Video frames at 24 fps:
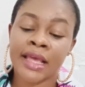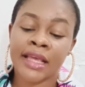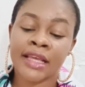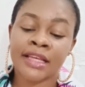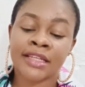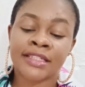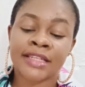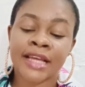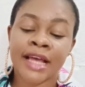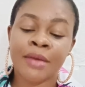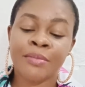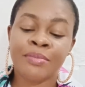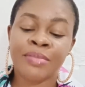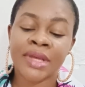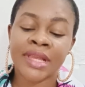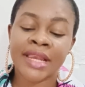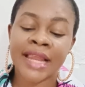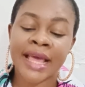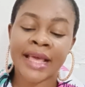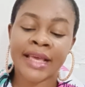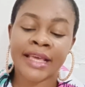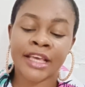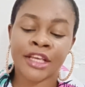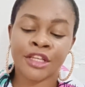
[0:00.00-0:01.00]
It shall be
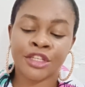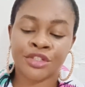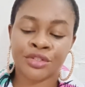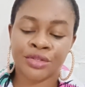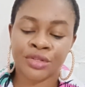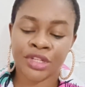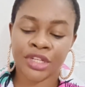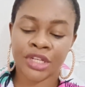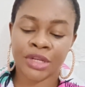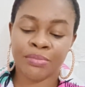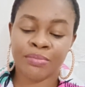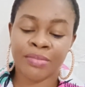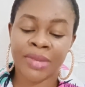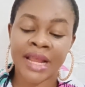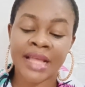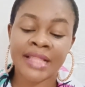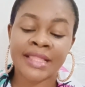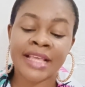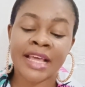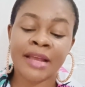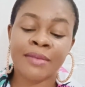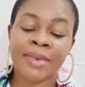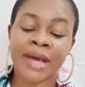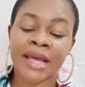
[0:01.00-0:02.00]
like a tree
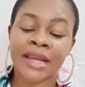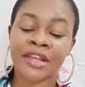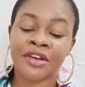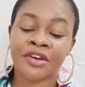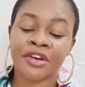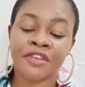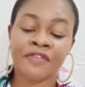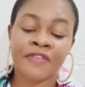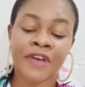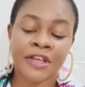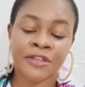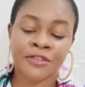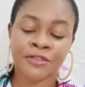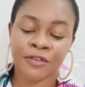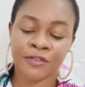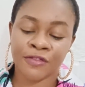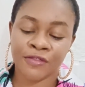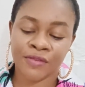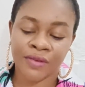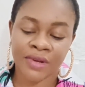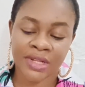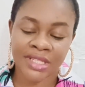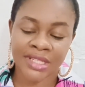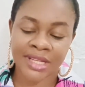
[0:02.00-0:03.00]
planted by the rivers
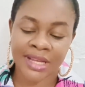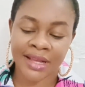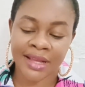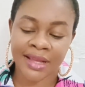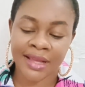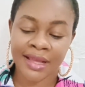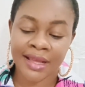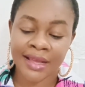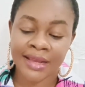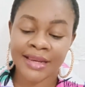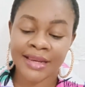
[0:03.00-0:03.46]
of water